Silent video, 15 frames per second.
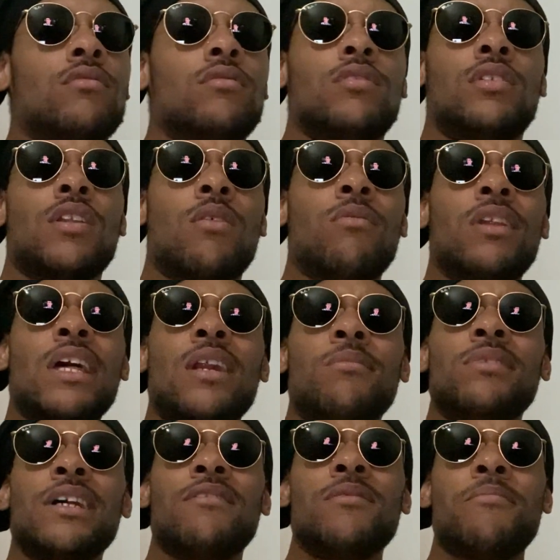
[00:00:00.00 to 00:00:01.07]
let them
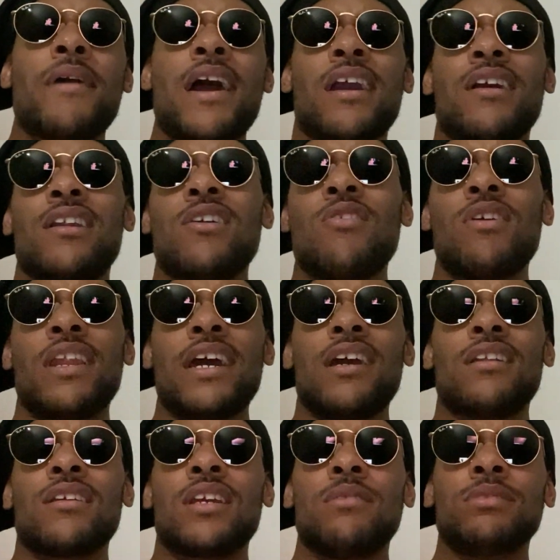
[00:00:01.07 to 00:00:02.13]
dumb back and all that. You know
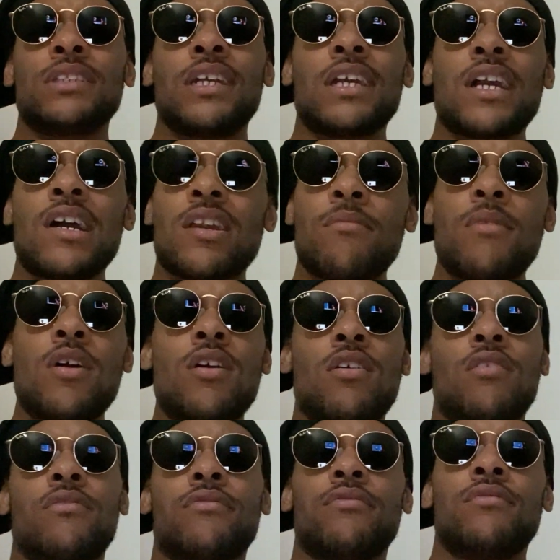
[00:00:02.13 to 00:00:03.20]
what I'm saying? Cut them
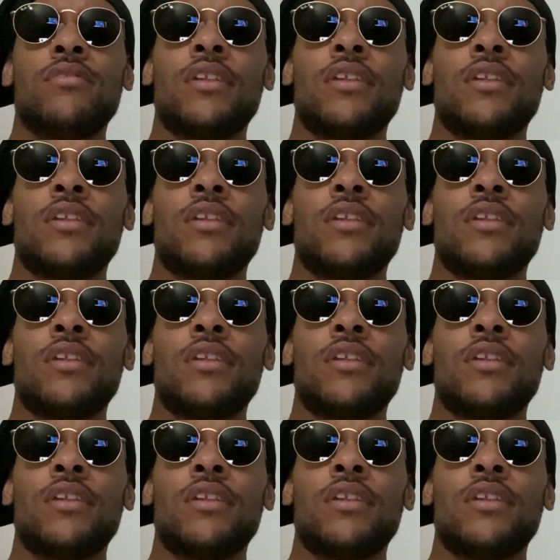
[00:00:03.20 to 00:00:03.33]
off.